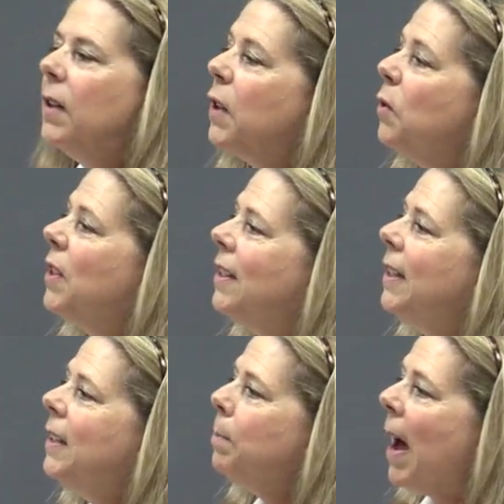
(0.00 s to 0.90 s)
So
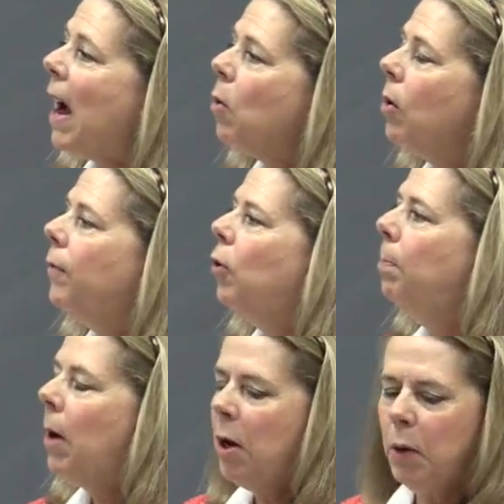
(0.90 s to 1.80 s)
since powerful
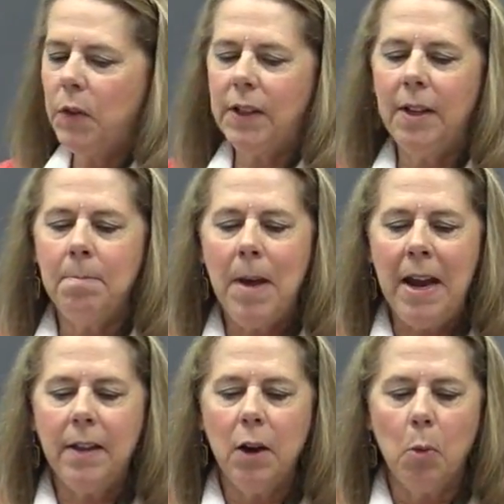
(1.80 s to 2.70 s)
boats can
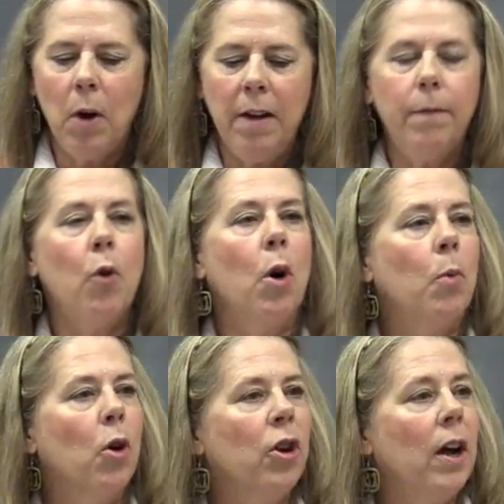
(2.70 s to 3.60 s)
make their way
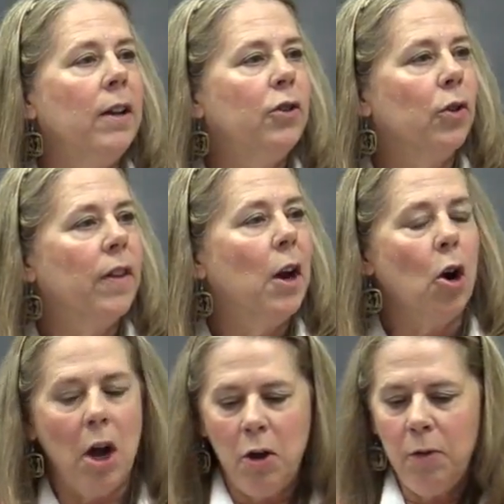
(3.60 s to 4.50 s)
forward under
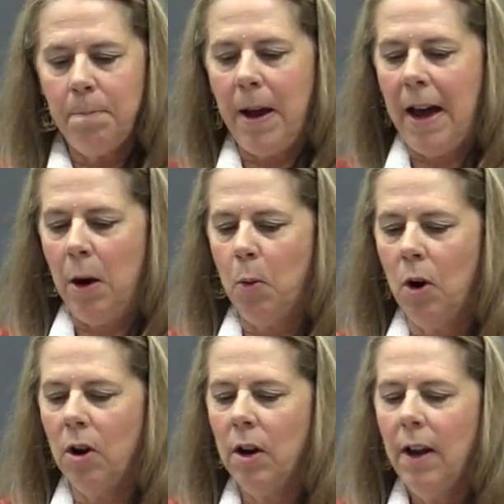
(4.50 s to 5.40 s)
their own
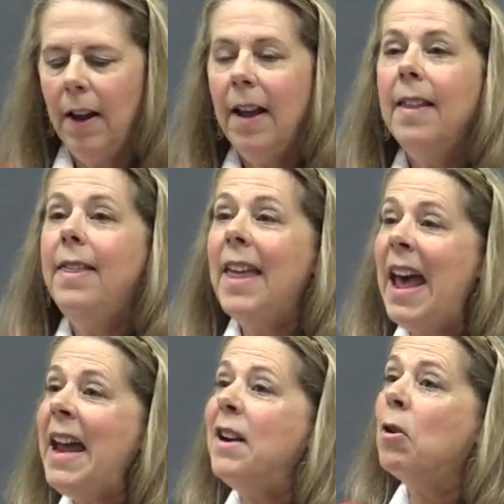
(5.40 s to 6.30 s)
power,
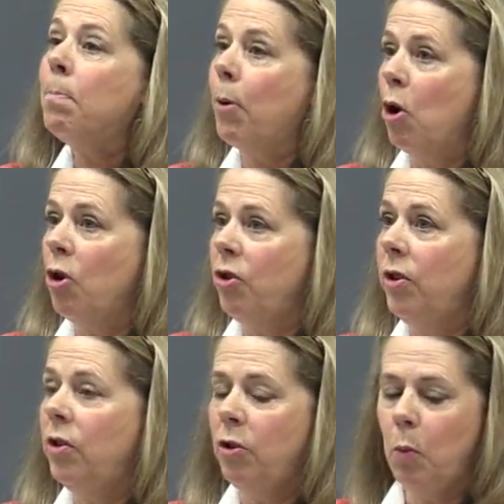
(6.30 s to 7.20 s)
they are
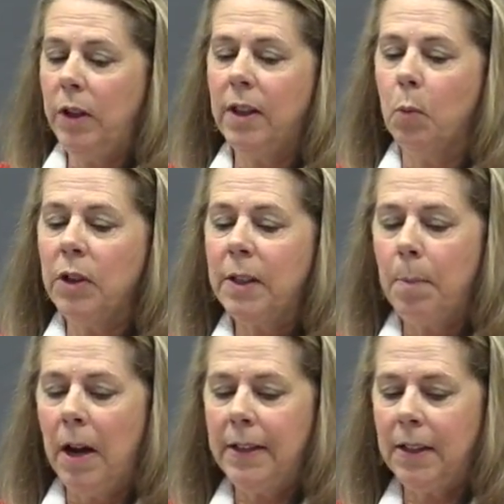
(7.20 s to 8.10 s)
burdened with the
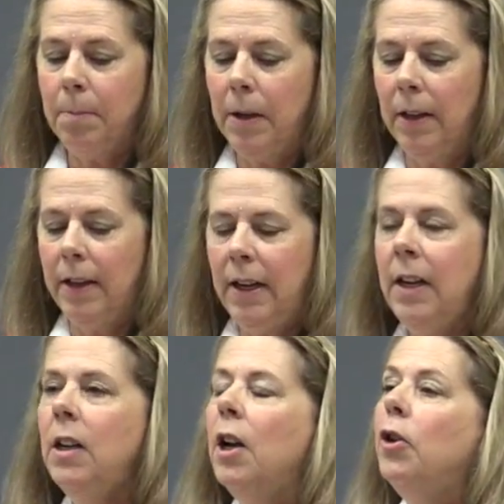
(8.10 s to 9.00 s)

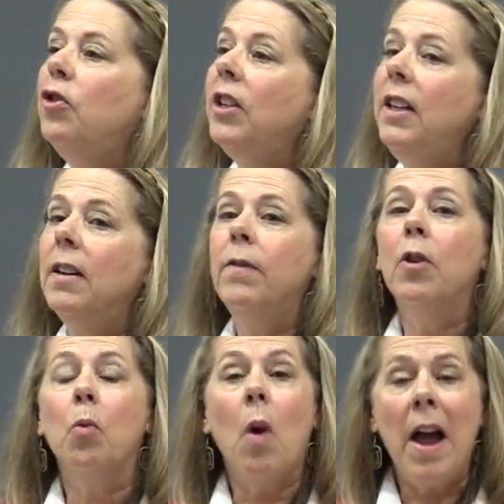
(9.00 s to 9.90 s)
responsibility to give
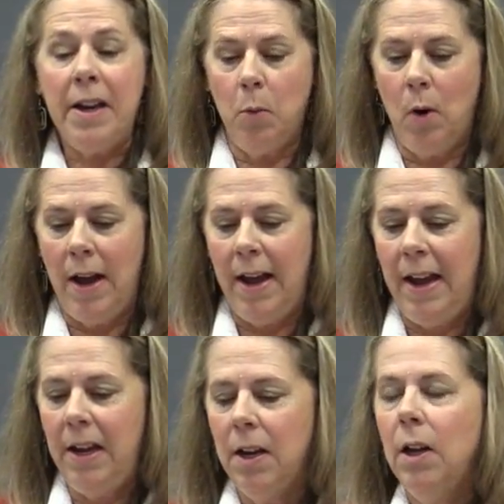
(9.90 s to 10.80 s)
the
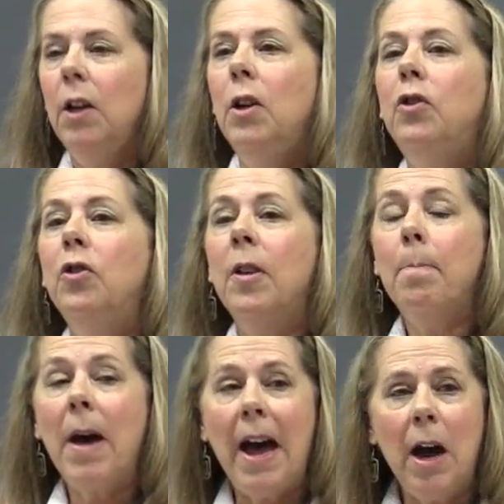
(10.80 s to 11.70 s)
right-of-way to the
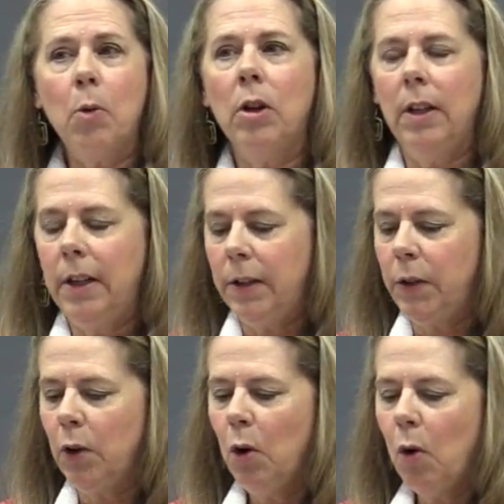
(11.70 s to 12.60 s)

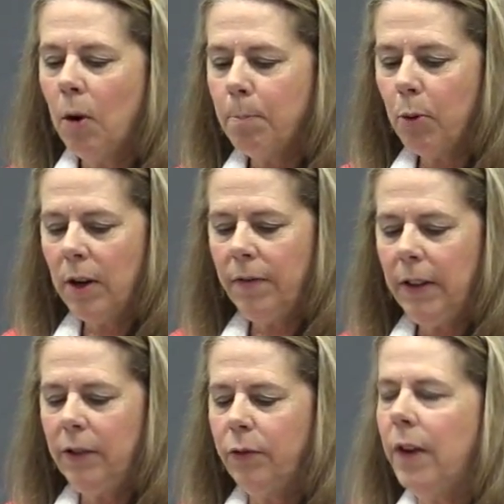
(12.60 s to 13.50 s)
powerless or
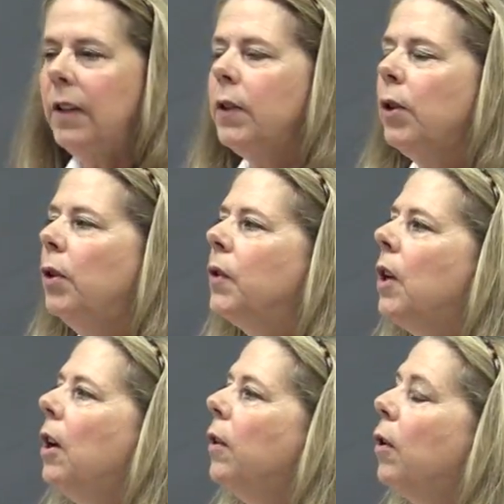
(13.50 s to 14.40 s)
privileged vessels
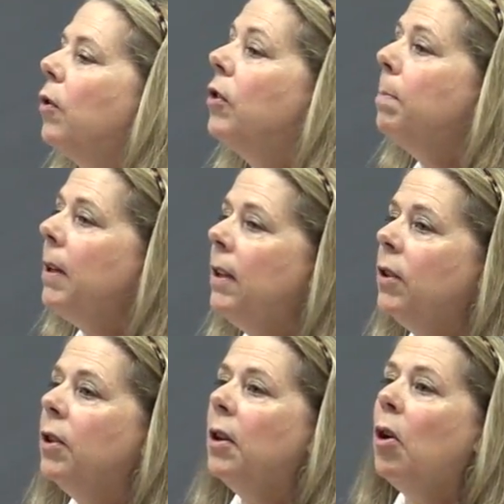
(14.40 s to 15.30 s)
that are
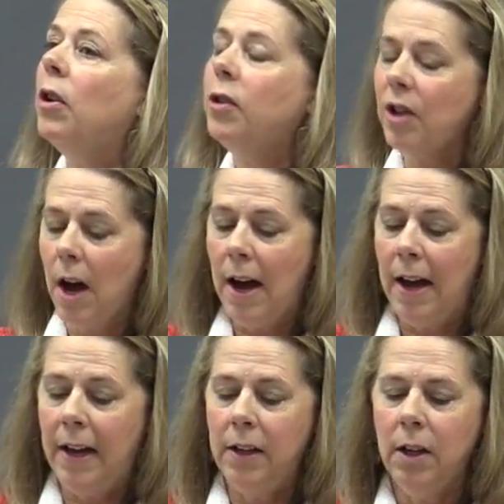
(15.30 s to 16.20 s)
dependent on
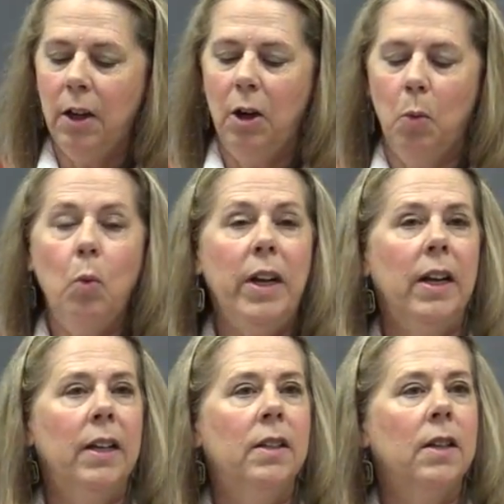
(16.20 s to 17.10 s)
tide,
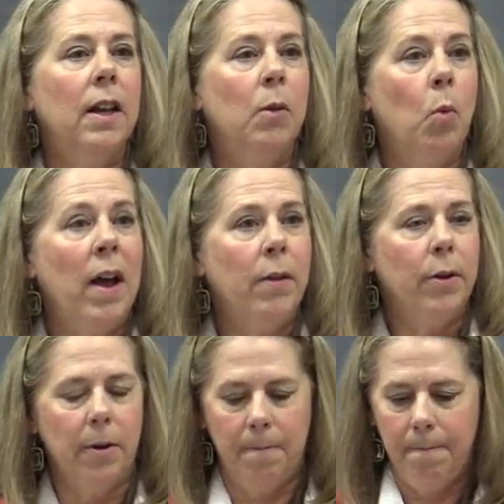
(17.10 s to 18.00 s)
wind, and
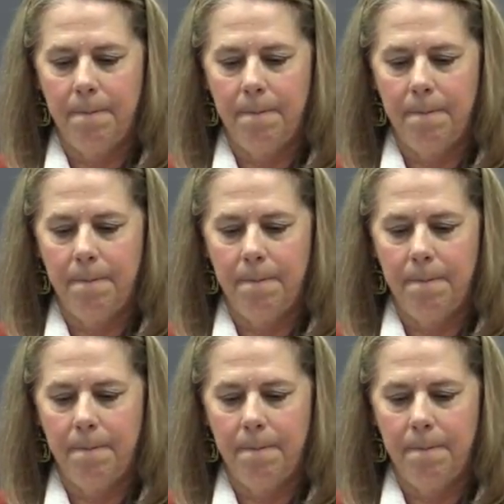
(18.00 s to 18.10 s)
weather.